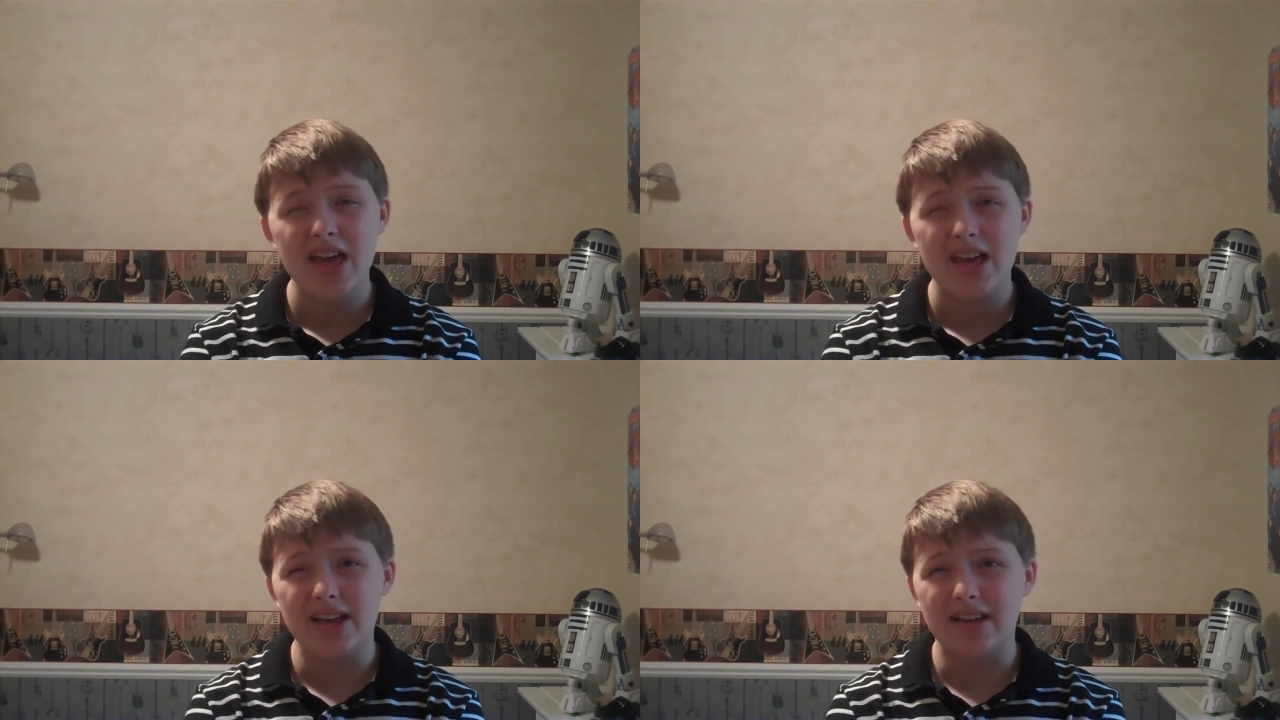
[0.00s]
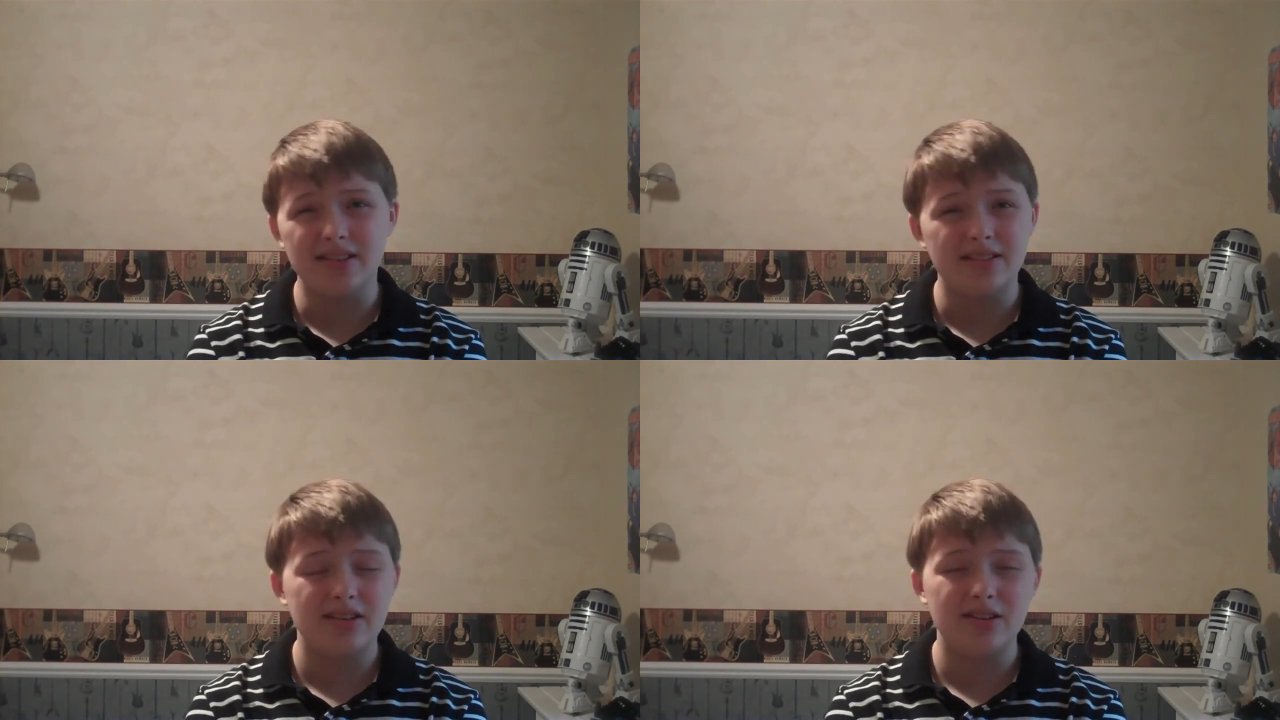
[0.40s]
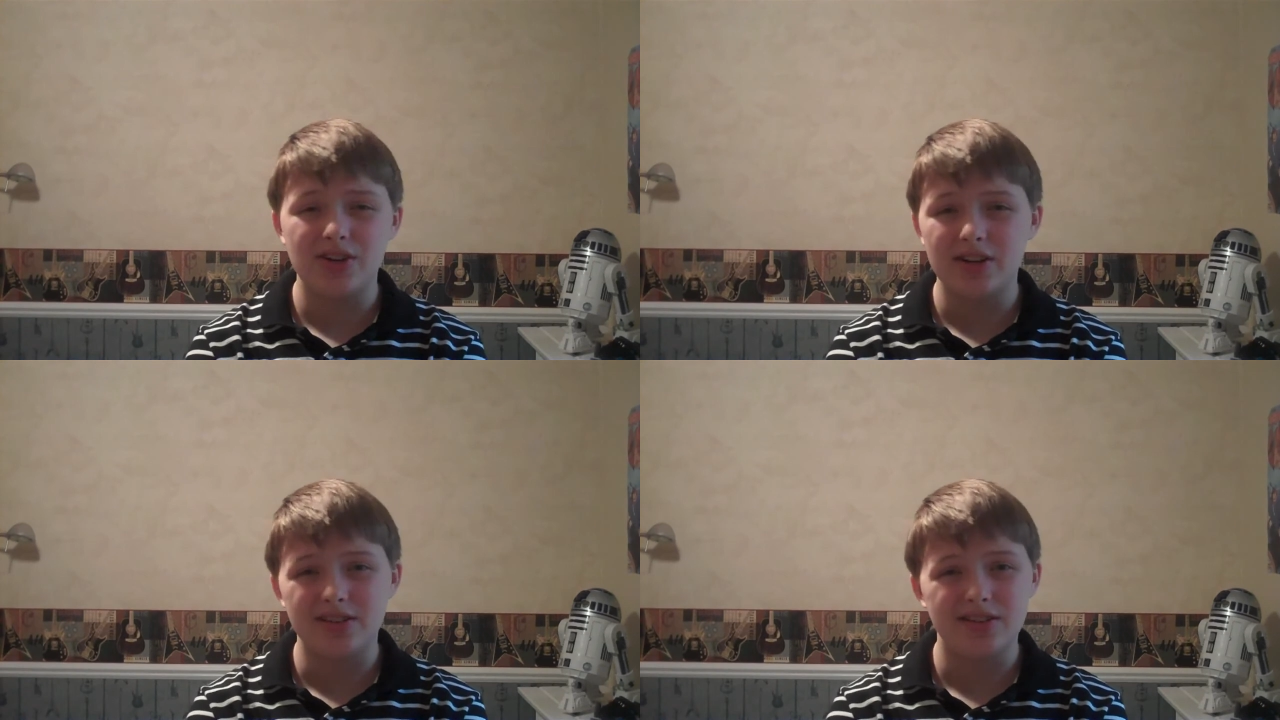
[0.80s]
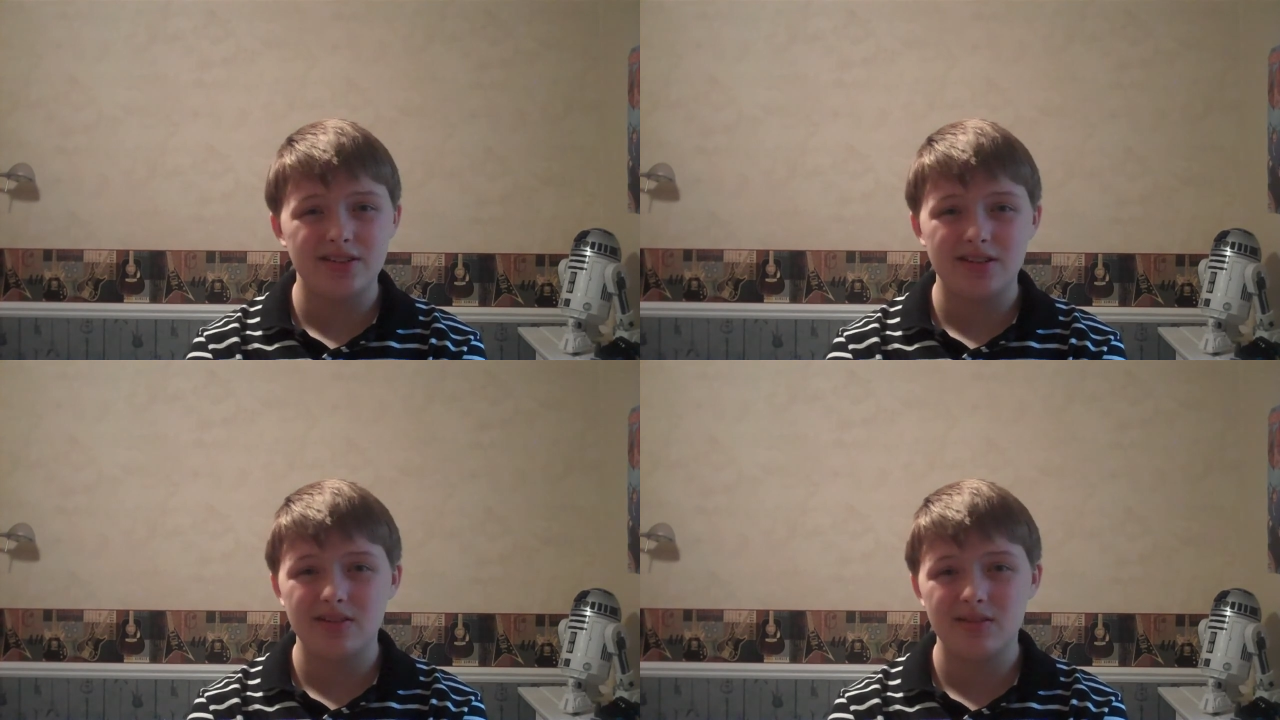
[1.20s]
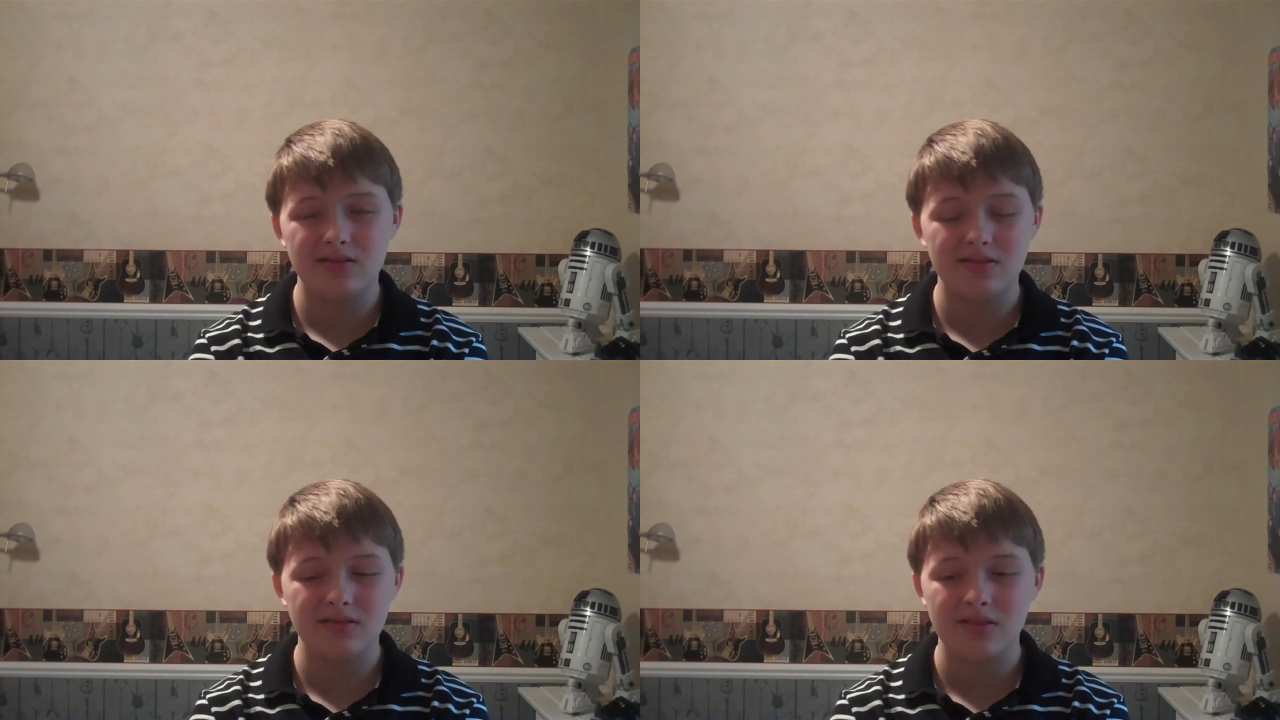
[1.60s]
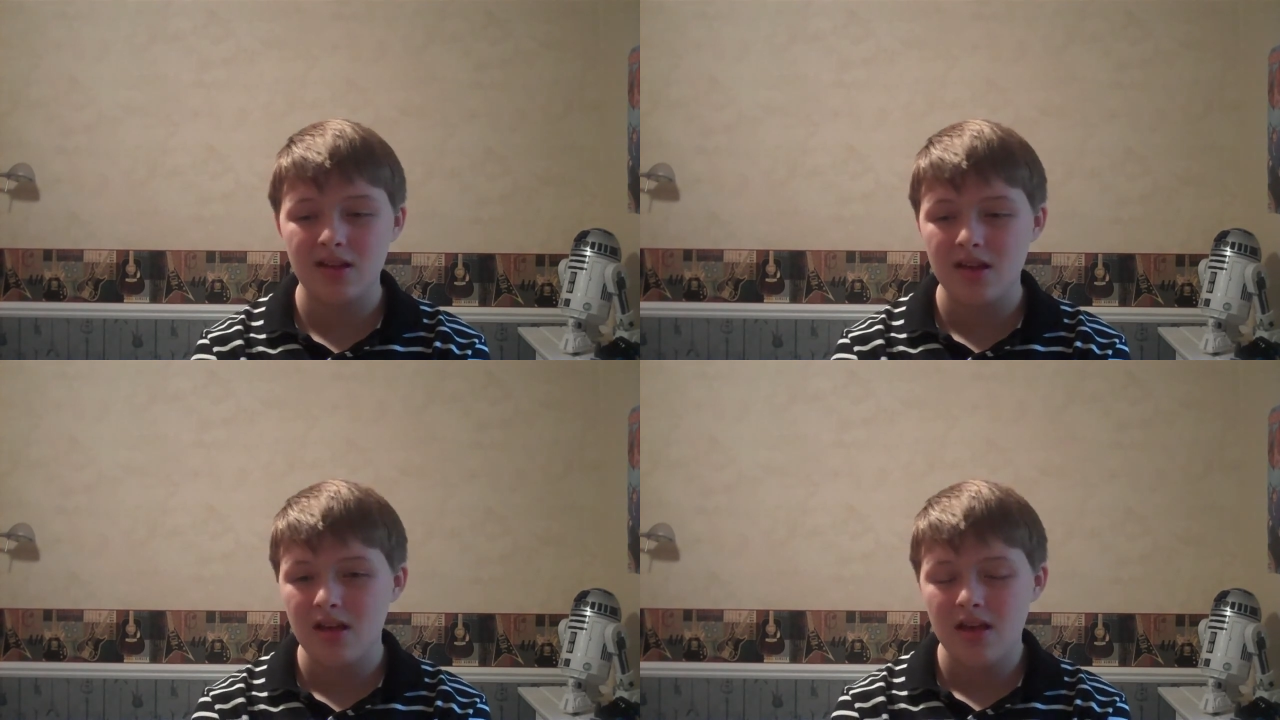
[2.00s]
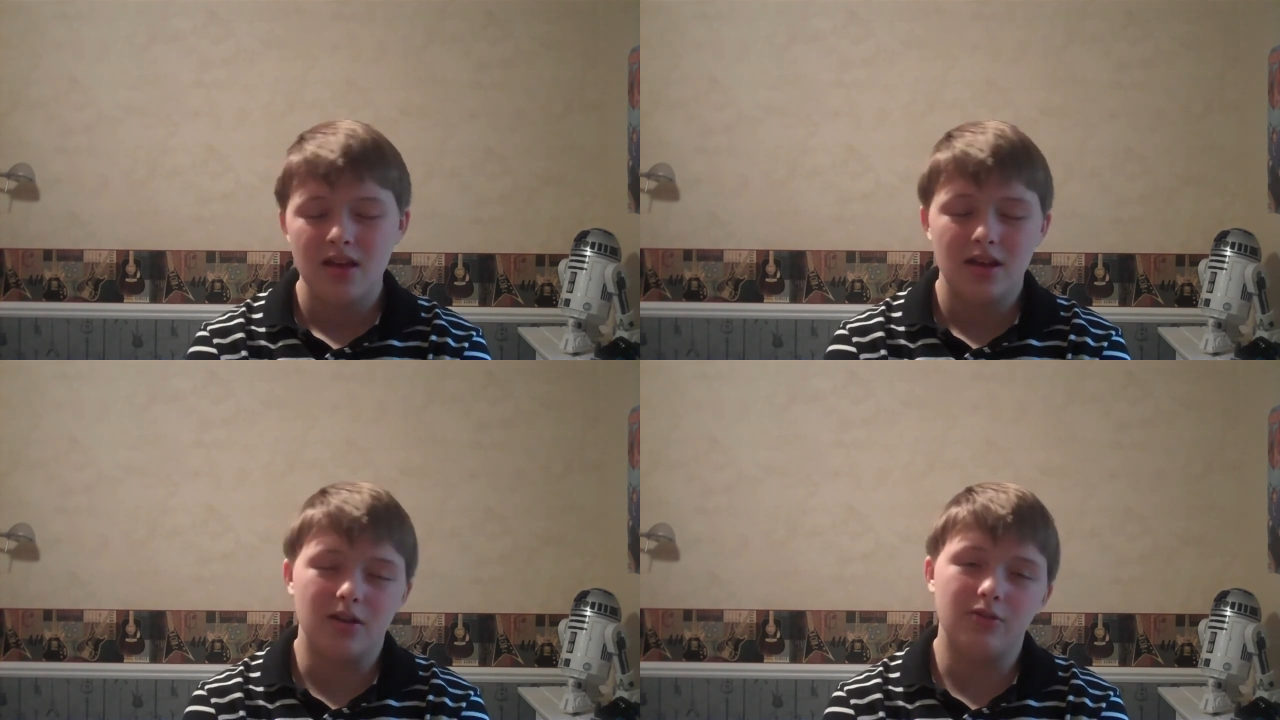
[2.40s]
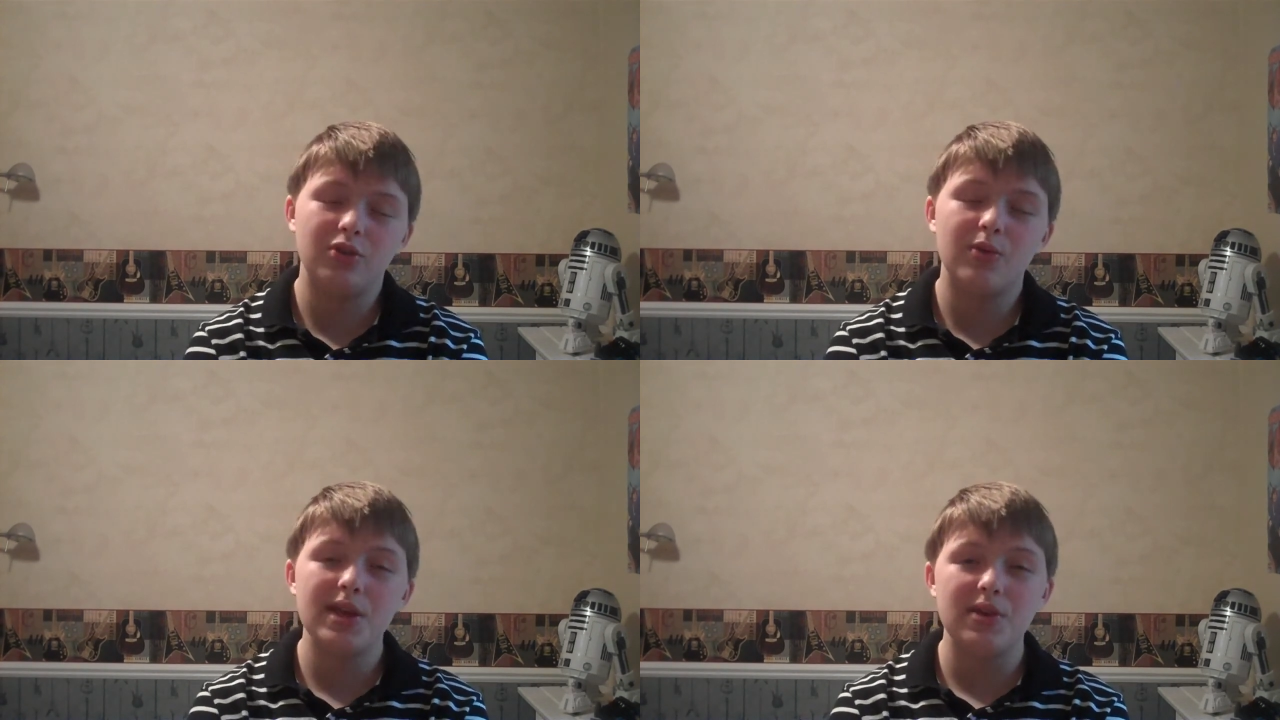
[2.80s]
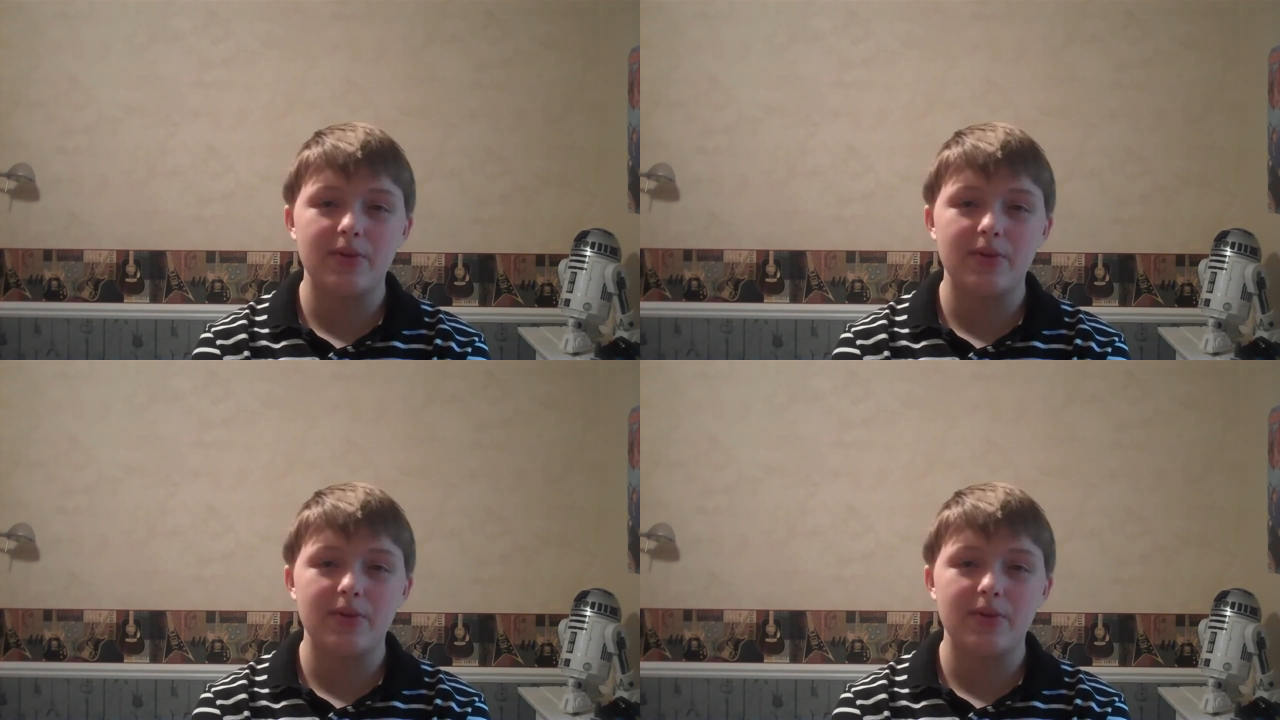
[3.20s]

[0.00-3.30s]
is to just, you know, do what you